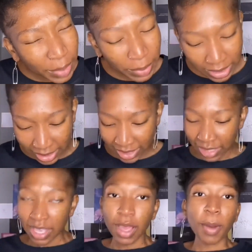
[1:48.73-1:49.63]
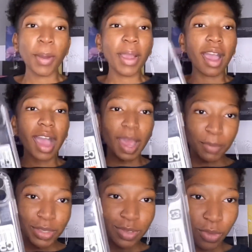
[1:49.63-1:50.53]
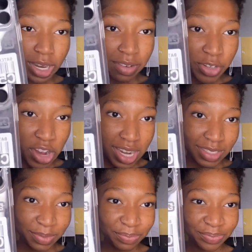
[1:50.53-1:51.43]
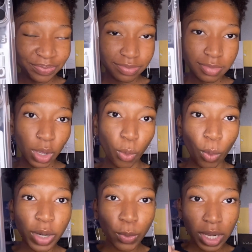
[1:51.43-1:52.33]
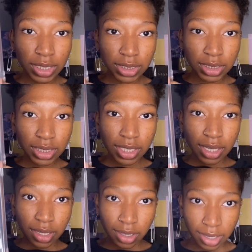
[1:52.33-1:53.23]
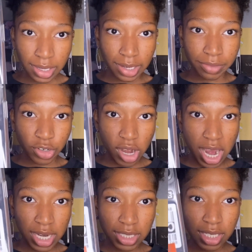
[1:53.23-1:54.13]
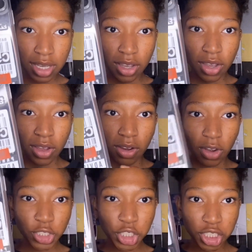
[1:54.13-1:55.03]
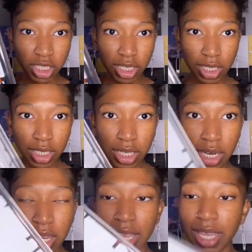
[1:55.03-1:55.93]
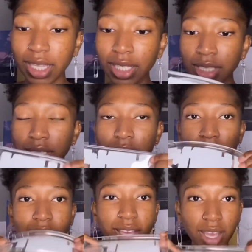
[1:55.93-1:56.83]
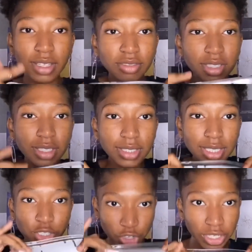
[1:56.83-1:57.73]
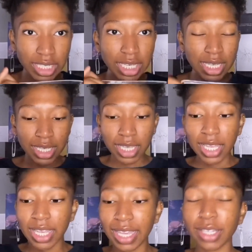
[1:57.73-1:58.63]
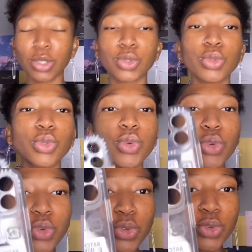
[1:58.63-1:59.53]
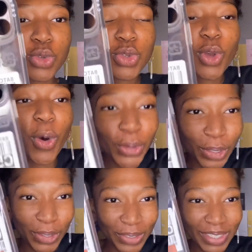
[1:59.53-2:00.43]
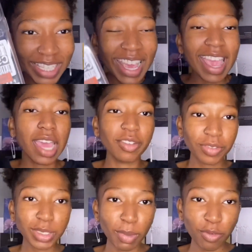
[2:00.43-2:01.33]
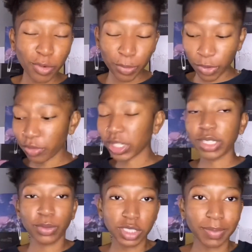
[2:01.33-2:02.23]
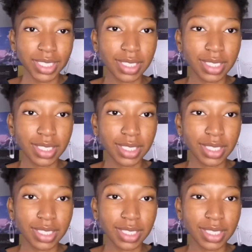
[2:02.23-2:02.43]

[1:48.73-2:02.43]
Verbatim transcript: please i bought this for 11 rand one one 11 rand on shein it is sturdy it is so cute and it fits my phone perfectly which makes